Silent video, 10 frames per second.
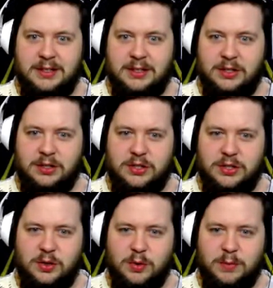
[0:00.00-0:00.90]

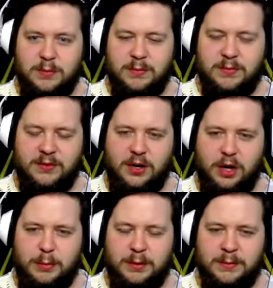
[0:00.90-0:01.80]
Consume
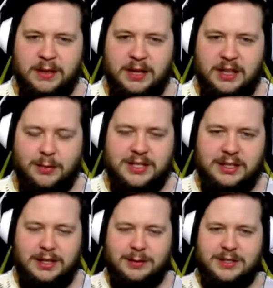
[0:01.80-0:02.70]
verb. There
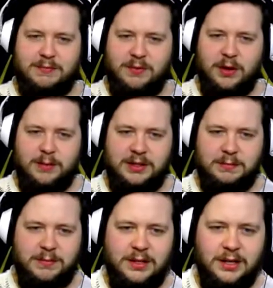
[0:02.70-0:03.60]
was a verb at the
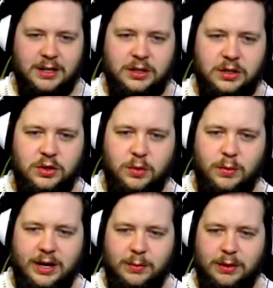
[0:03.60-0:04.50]
to do
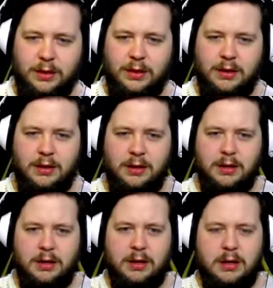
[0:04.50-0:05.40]
away with.
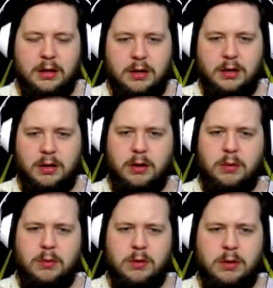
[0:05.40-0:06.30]

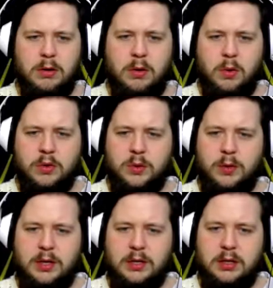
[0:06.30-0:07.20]
Oh, or to
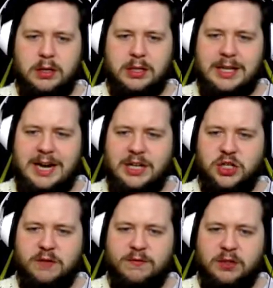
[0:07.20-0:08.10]
engage
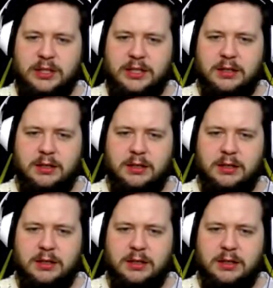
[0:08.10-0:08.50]
fully.